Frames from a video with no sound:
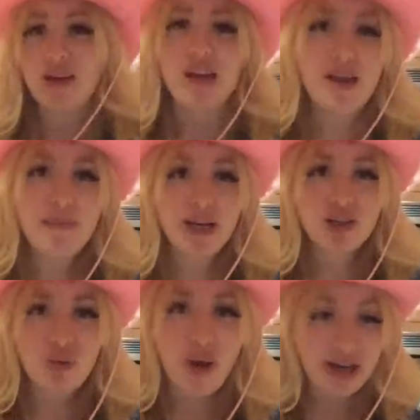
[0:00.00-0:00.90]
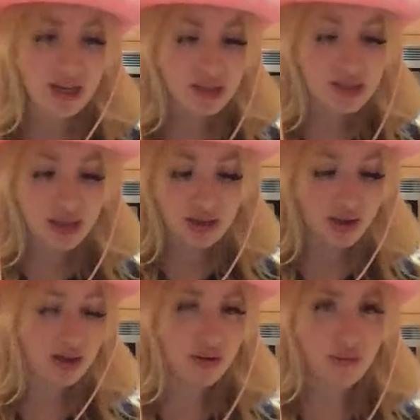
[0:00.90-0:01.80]
in my 20s, like
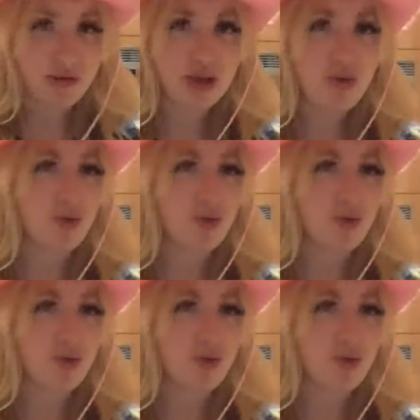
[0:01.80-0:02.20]
I know I'm really